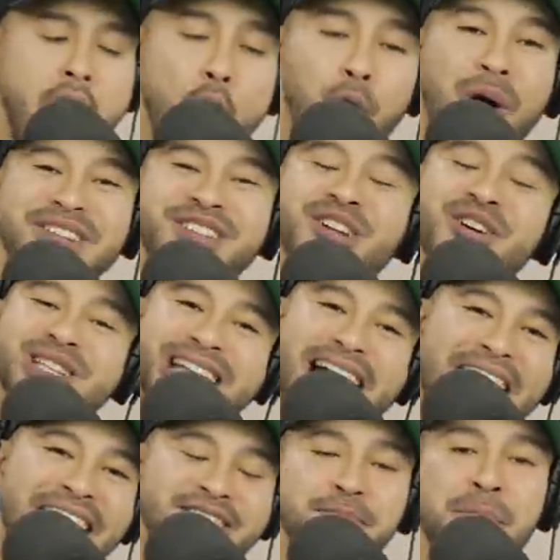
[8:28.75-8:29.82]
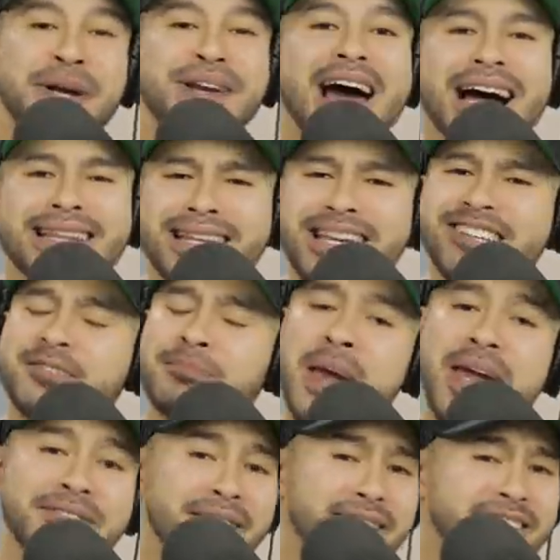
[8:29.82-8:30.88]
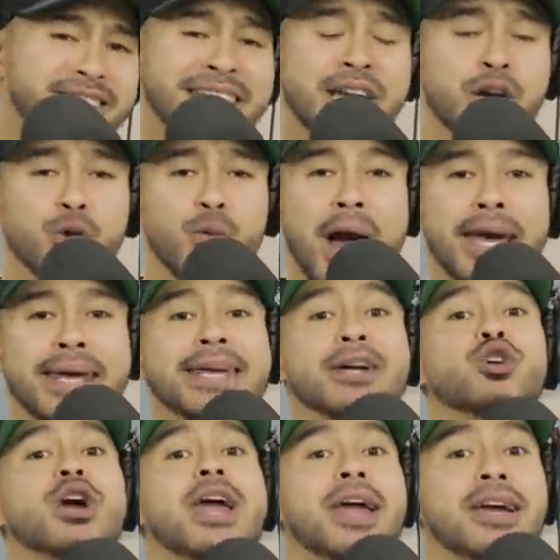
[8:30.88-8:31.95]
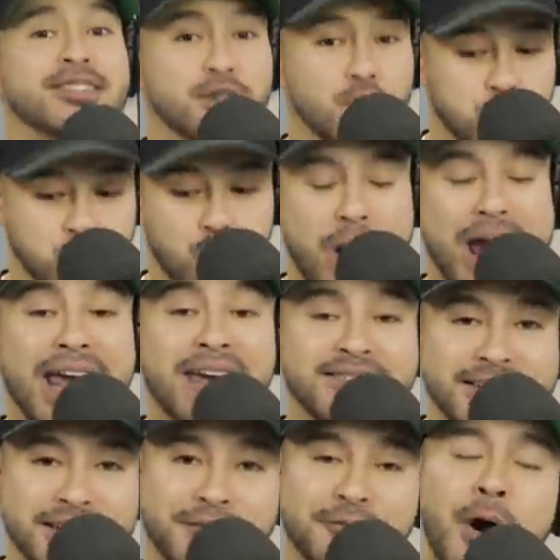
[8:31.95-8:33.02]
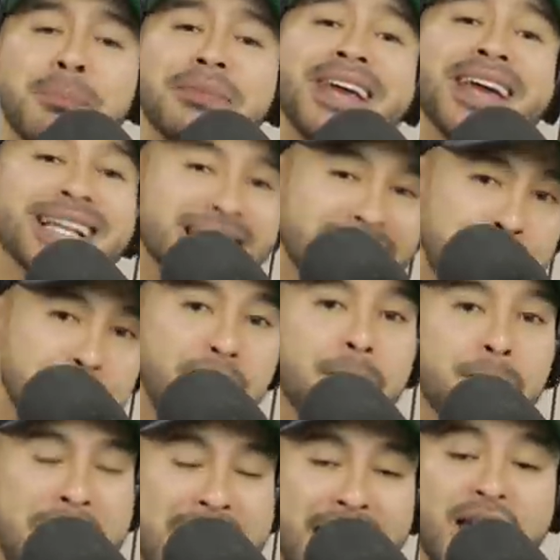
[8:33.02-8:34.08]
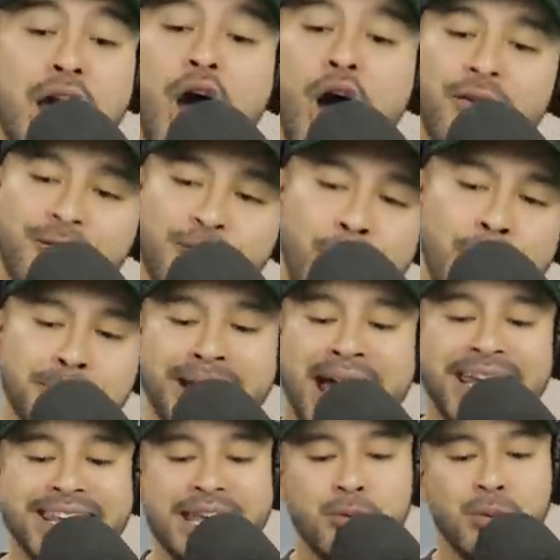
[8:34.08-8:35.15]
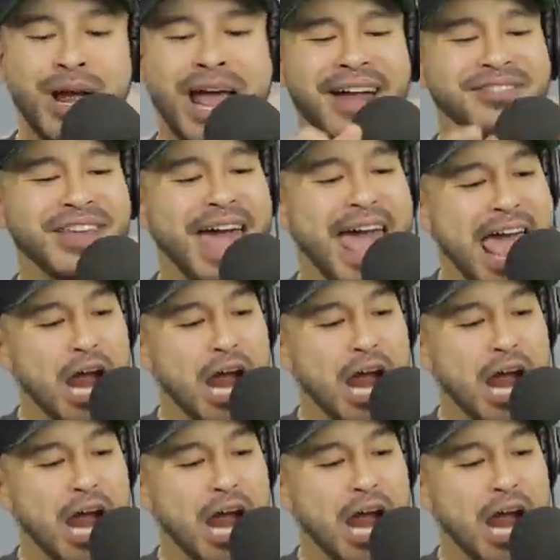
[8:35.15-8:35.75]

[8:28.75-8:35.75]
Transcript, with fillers: All right, so last but not least, man, this sneaker right here is crazy. From the Olympic pack from Nike, we got the